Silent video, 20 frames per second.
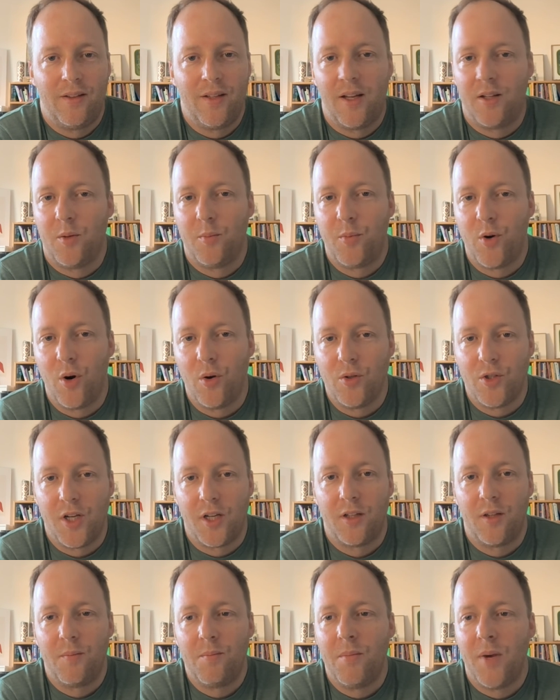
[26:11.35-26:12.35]
that a
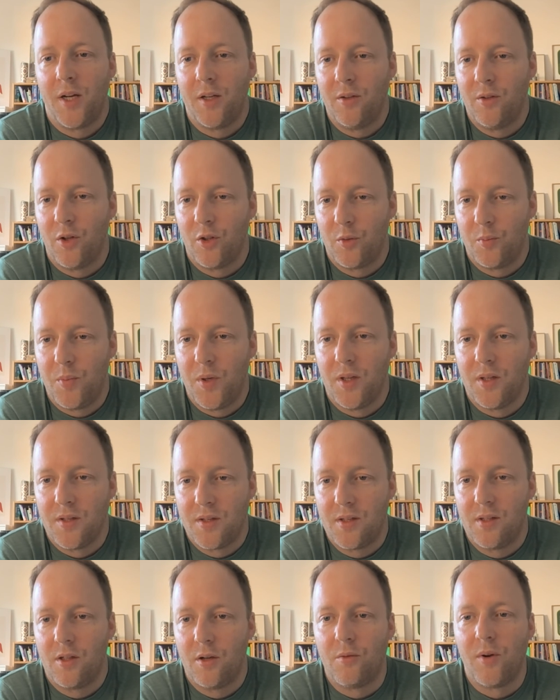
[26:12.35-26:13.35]
project might not be
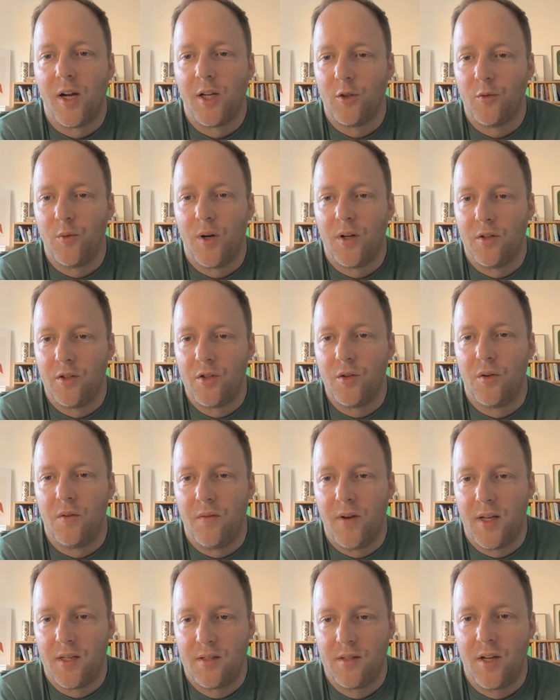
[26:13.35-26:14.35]
the right one to
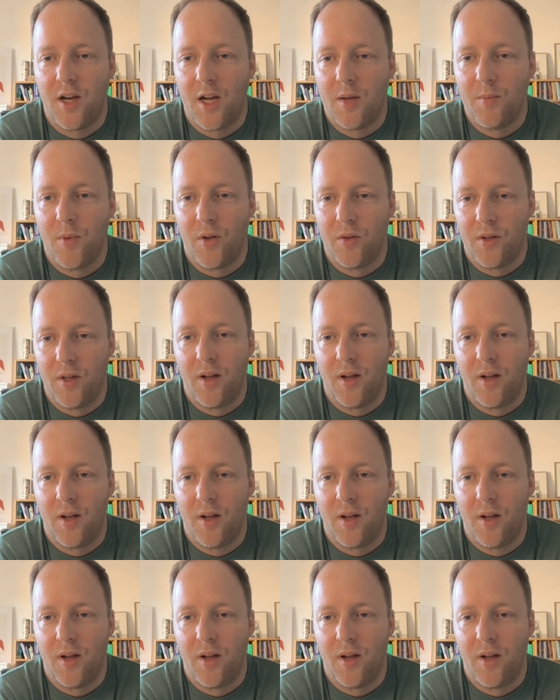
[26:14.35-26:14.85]
invest time on.